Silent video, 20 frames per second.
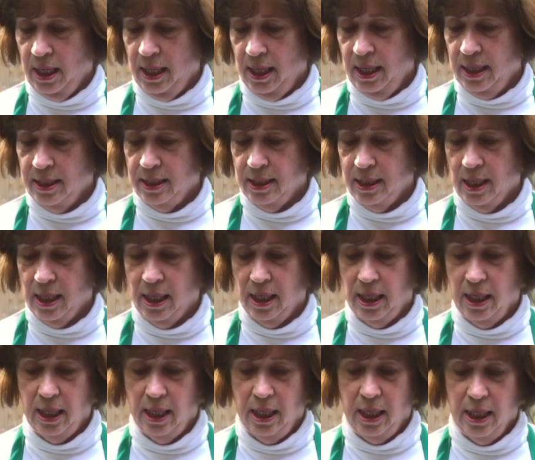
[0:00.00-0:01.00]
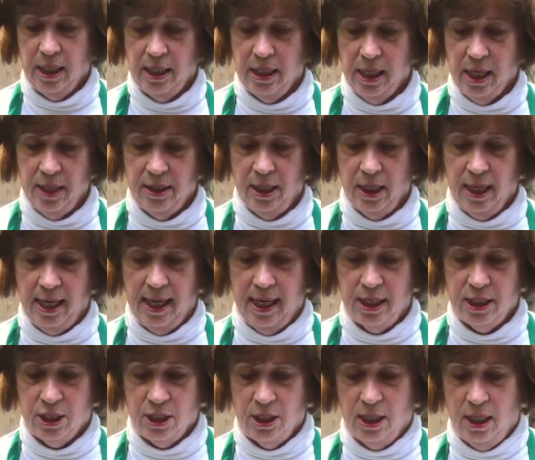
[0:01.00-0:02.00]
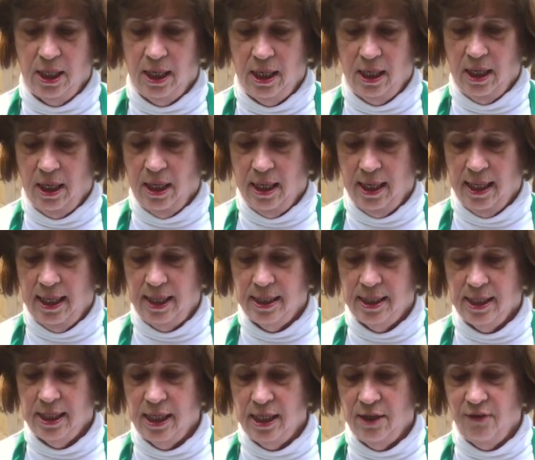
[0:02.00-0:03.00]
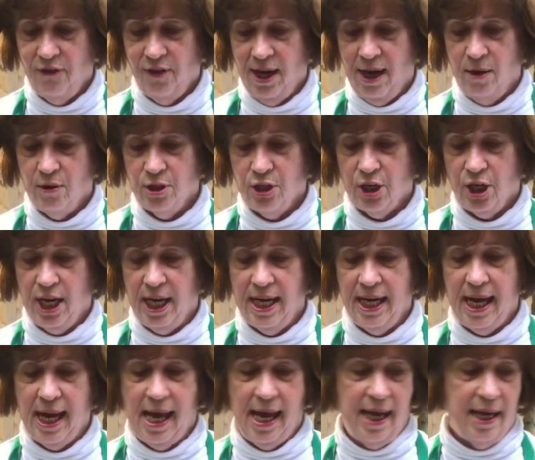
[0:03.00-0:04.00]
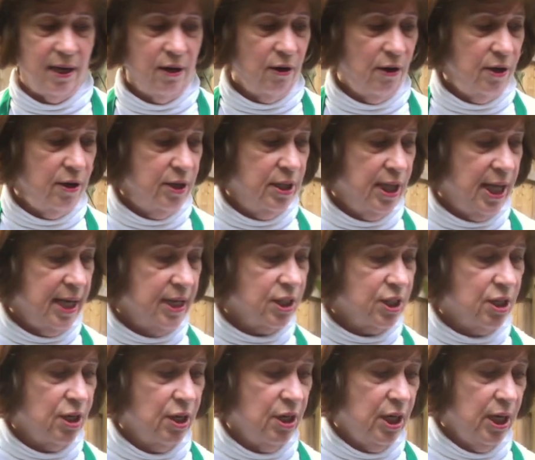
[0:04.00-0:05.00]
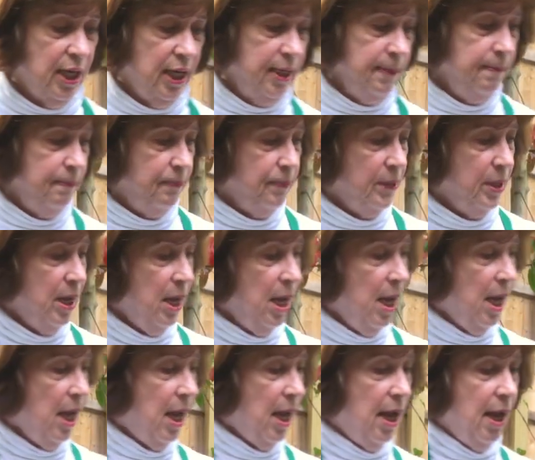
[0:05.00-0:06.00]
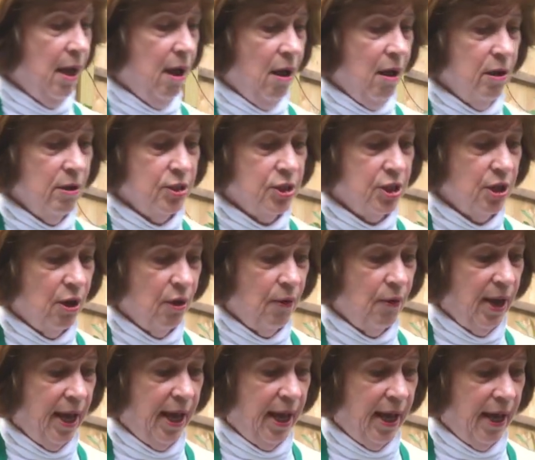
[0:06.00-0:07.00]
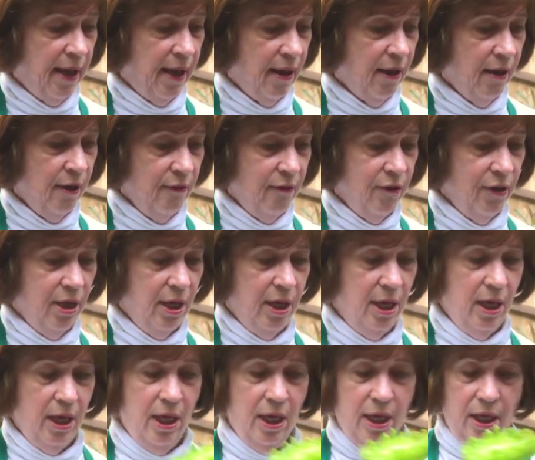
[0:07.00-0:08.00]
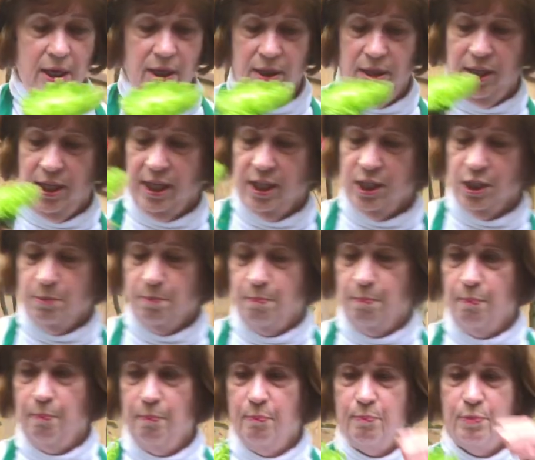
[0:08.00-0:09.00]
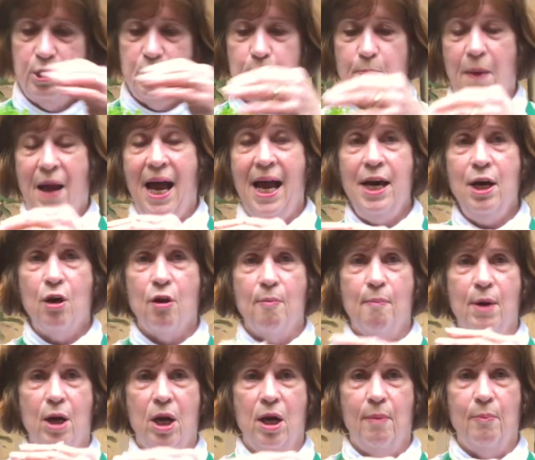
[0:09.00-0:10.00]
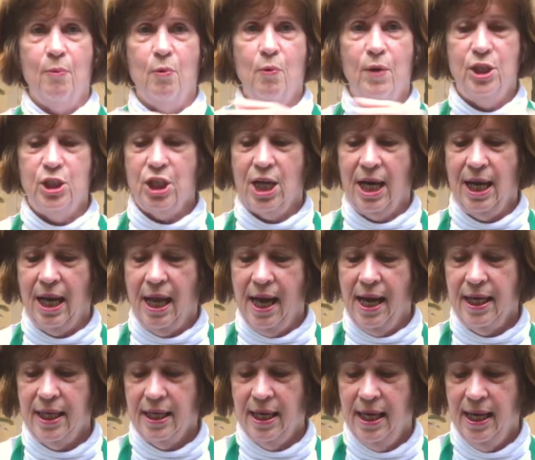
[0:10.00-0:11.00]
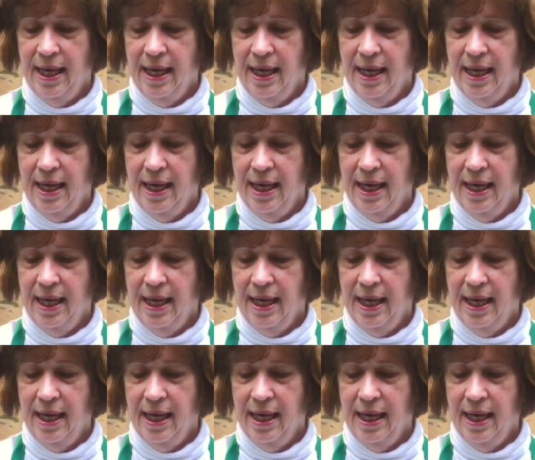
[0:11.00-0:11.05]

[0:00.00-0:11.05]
it nonetheless, and you see the flowers are getting anchored. That's good. I also have this spider mum, which I like,